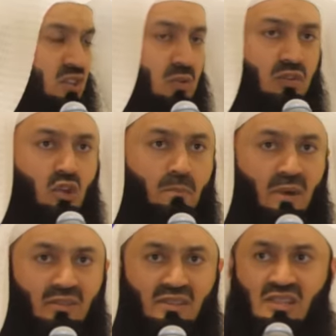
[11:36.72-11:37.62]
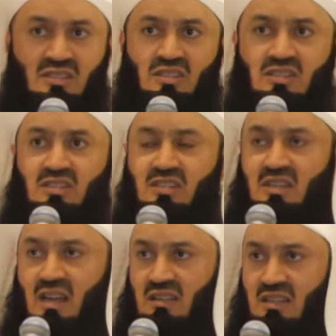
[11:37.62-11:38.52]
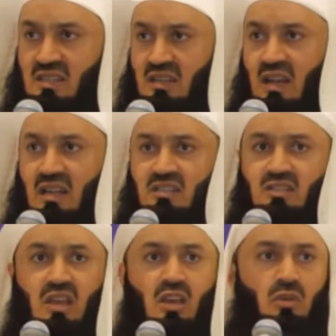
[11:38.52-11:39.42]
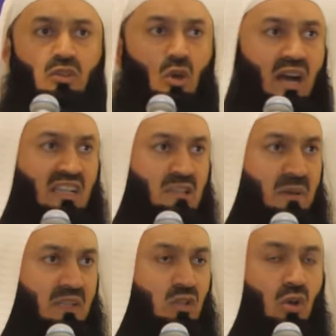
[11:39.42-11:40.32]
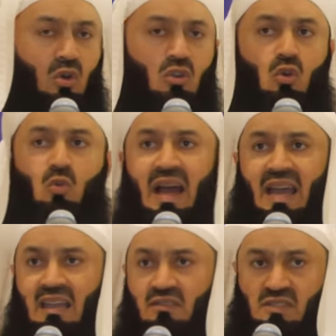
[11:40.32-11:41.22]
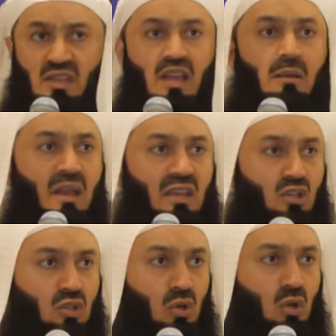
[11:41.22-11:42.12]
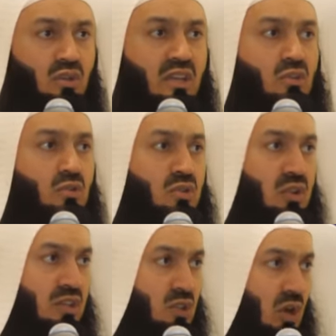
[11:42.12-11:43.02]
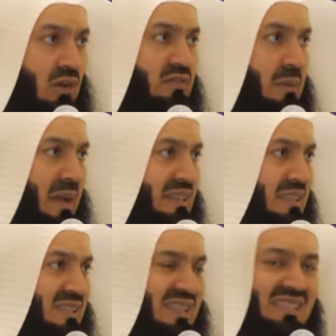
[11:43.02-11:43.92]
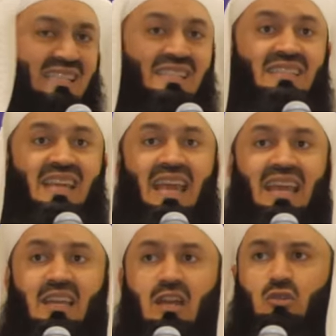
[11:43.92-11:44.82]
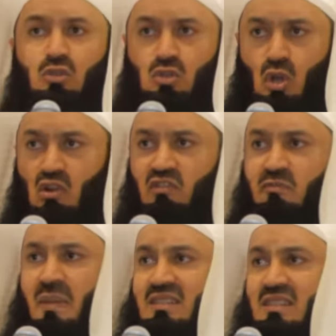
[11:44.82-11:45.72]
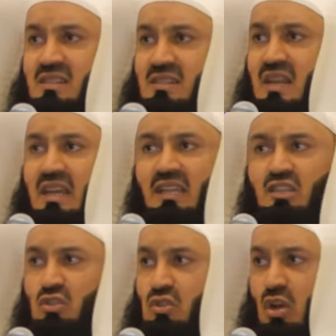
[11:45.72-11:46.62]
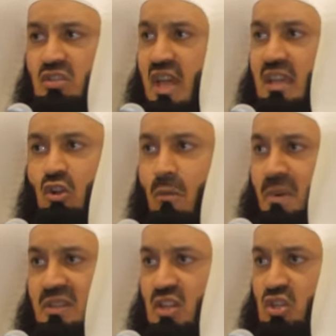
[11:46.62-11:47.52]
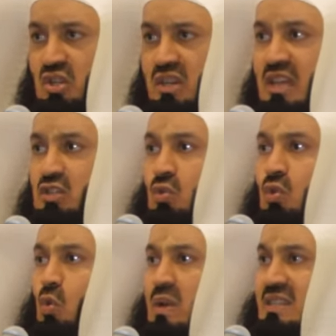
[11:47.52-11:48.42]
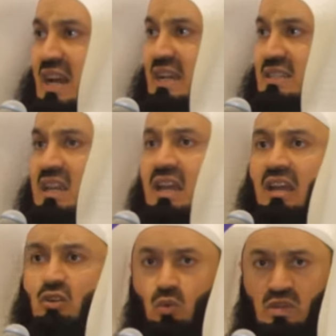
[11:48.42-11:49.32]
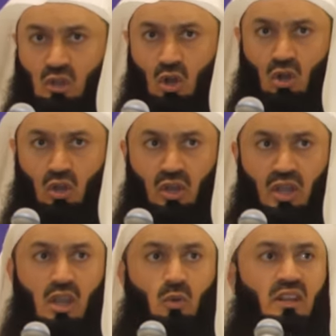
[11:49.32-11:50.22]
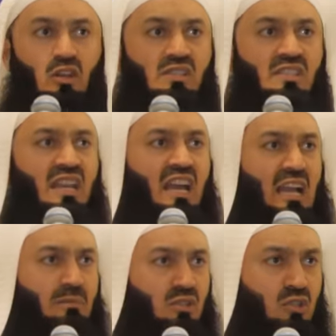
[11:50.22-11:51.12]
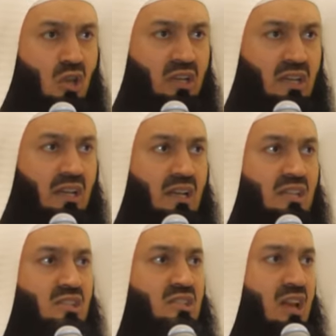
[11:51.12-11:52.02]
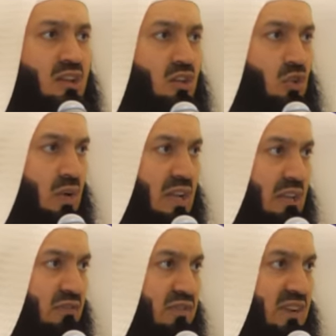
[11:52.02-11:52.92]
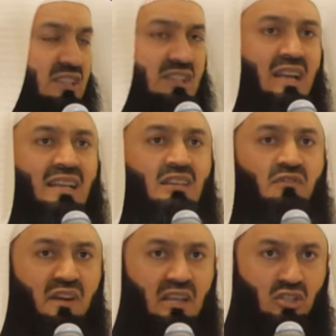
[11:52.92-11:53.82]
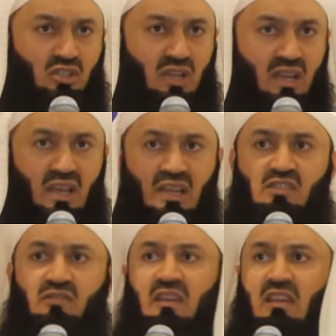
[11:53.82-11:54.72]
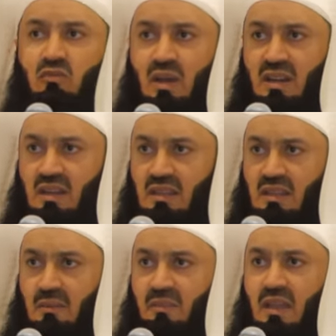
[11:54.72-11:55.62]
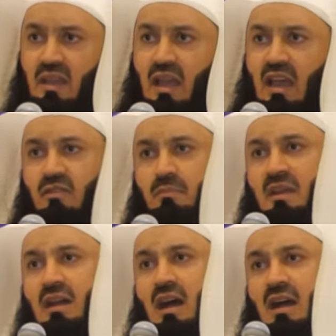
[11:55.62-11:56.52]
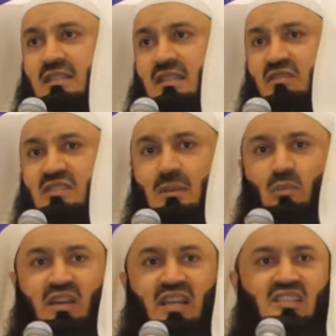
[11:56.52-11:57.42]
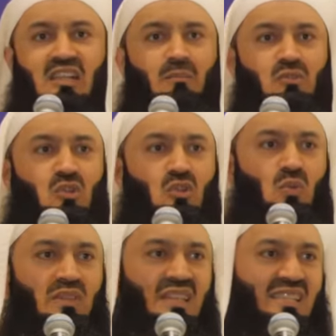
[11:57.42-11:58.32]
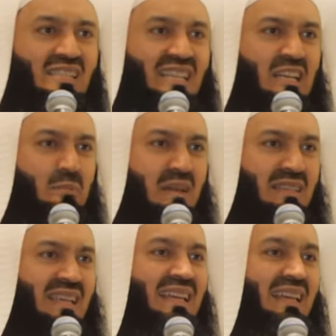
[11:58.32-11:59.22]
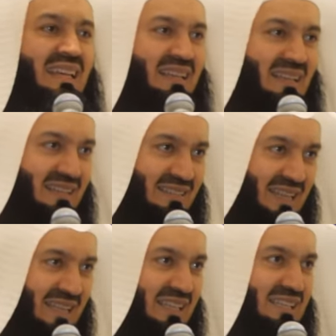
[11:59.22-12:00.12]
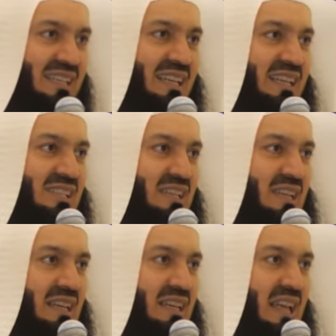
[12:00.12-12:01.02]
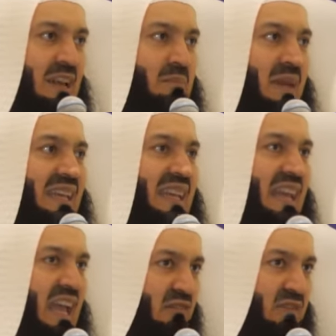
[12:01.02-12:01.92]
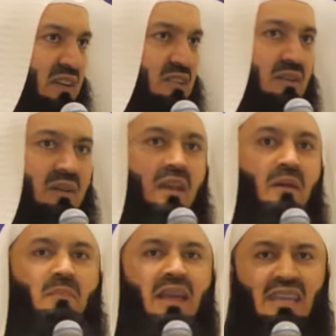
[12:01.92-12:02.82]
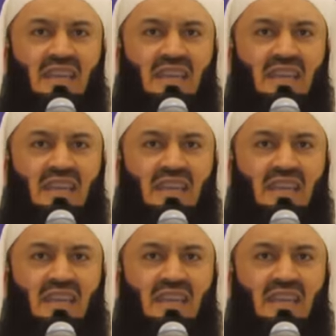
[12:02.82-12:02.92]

with your brothers and sisters, uncles and aunts, with your husbands or your wives. Make sure that you resolve the matters. This is a day to solve matters. It's not a competition as to who was right and who was wrong. When you say, I am sorry, let's turn a new leaf, let's start afresh, let's forgive one another, have a big heart. If someone has come to you with that statement, take it seriously and make an effort Make